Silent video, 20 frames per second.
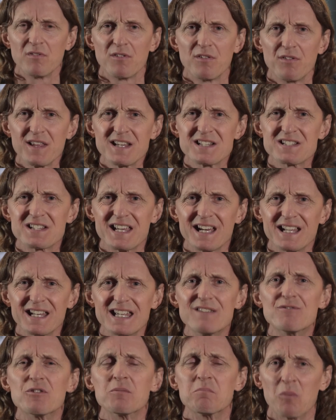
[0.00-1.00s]
things get
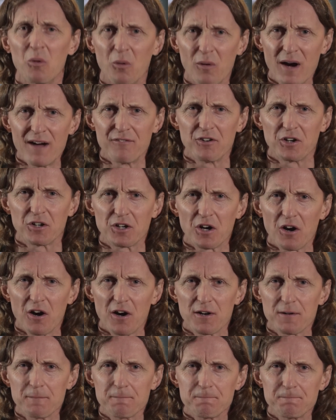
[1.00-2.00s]
even more avant-garde.